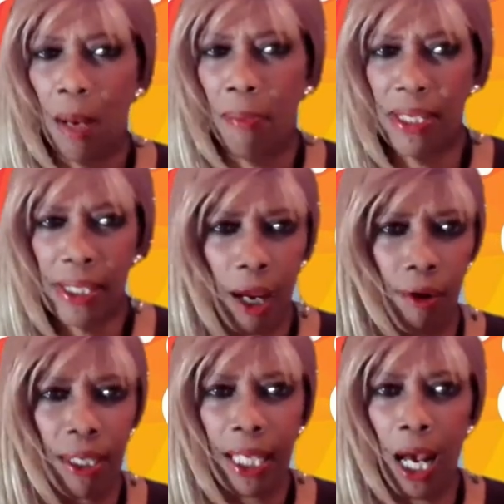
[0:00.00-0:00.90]
them and
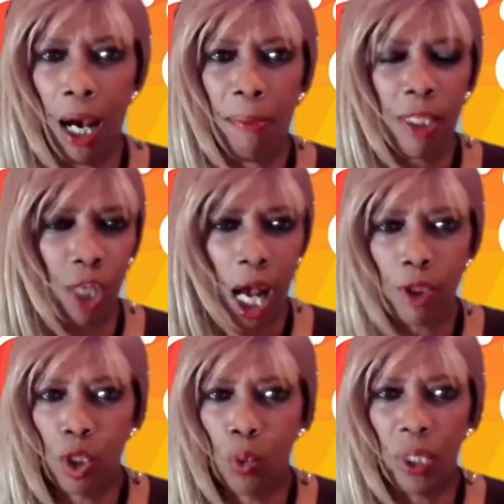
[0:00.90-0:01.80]
Sarah, them and
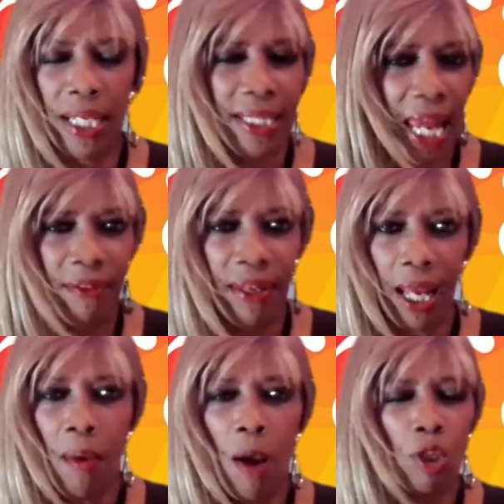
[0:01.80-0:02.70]
Joshua and
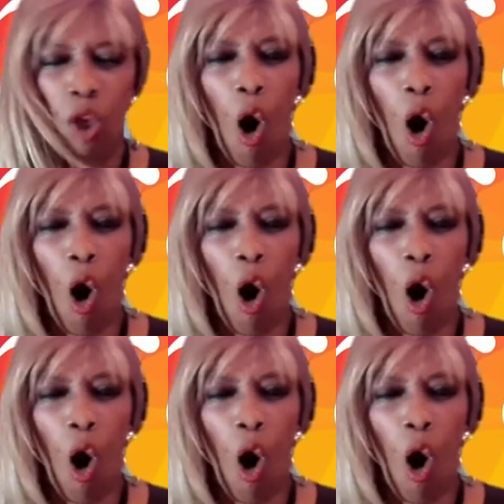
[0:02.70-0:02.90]
David, them.